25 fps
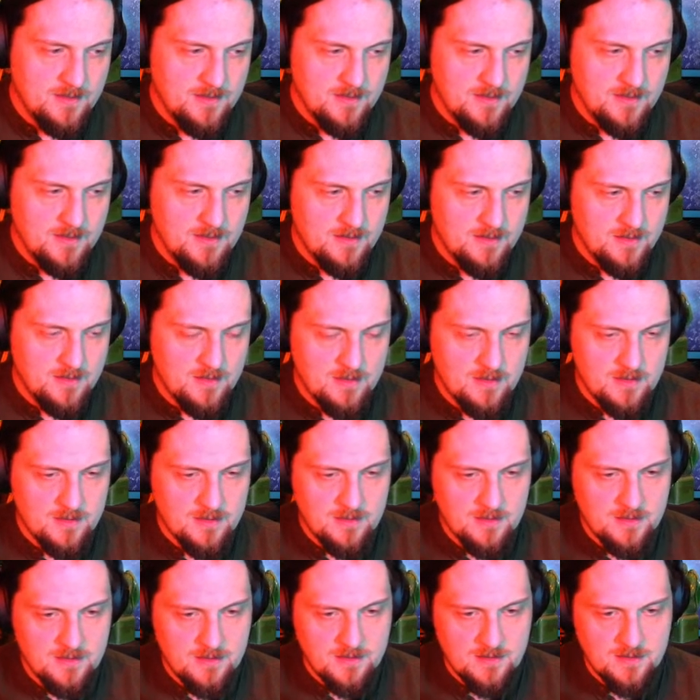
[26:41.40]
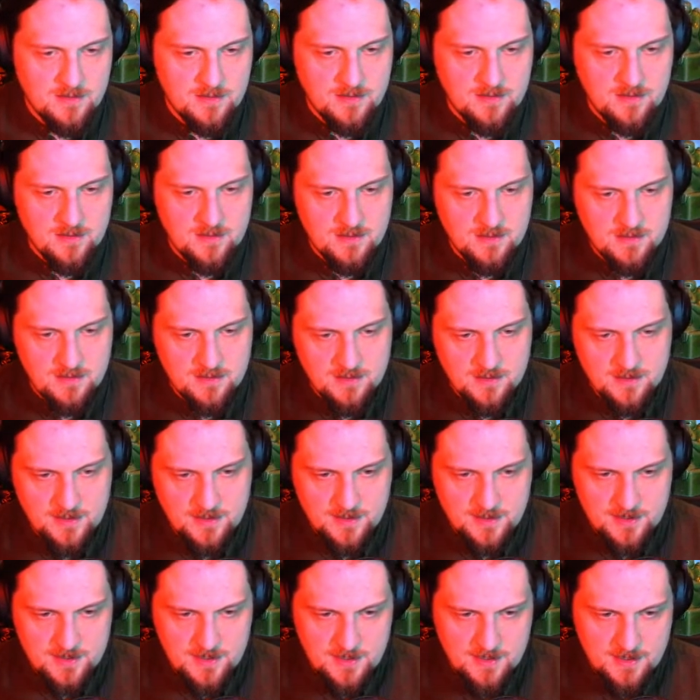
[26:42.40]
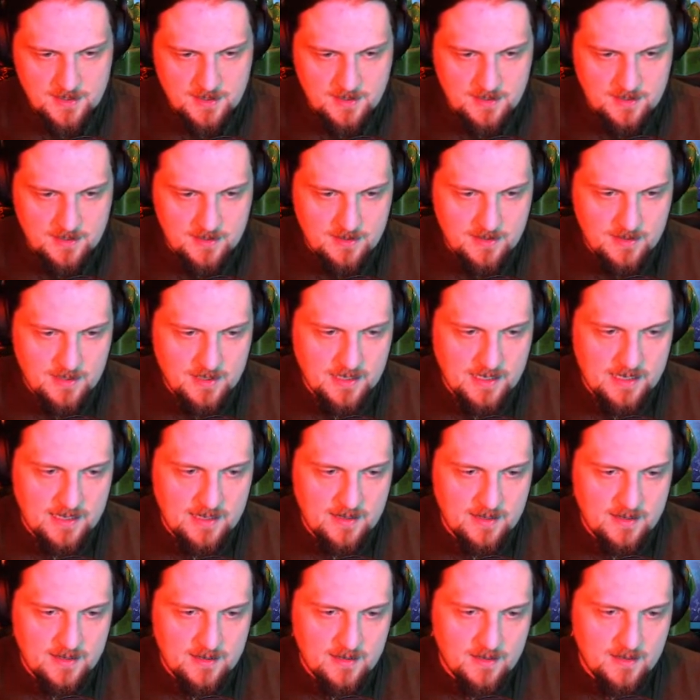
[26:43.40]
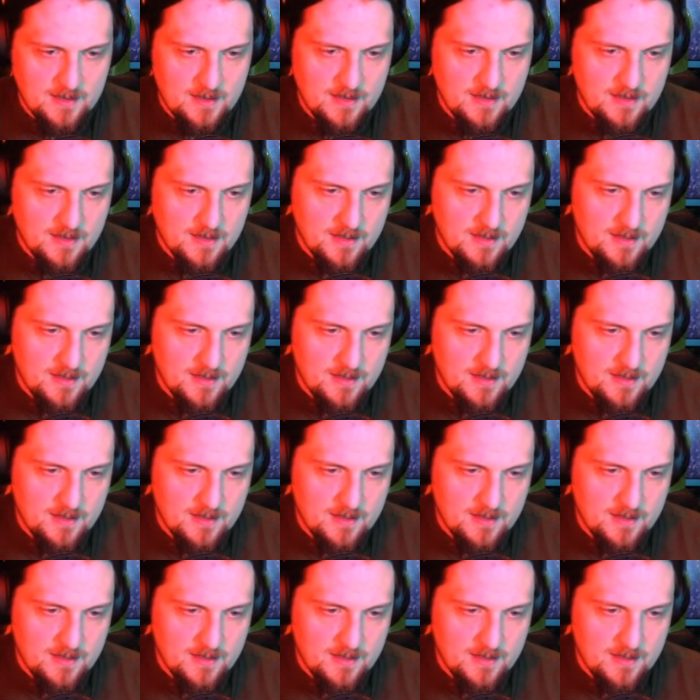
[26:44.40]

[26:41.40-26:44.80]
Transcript: Nothing is said.